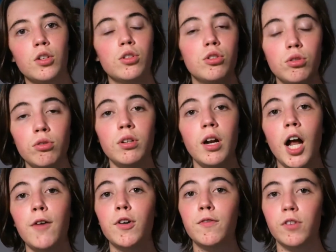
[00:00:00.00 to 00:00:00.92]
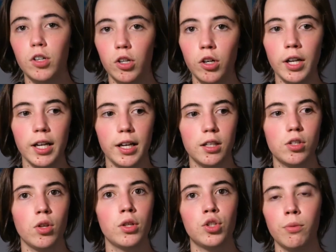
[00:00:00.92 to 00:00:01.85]
soon enough after learning it
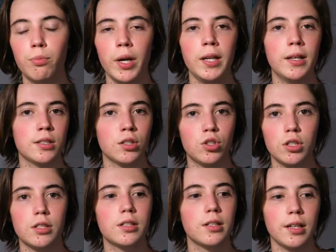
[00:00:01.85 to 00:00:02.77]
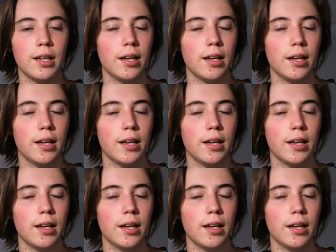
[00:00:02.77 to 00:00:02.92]
so that your brain doesn't just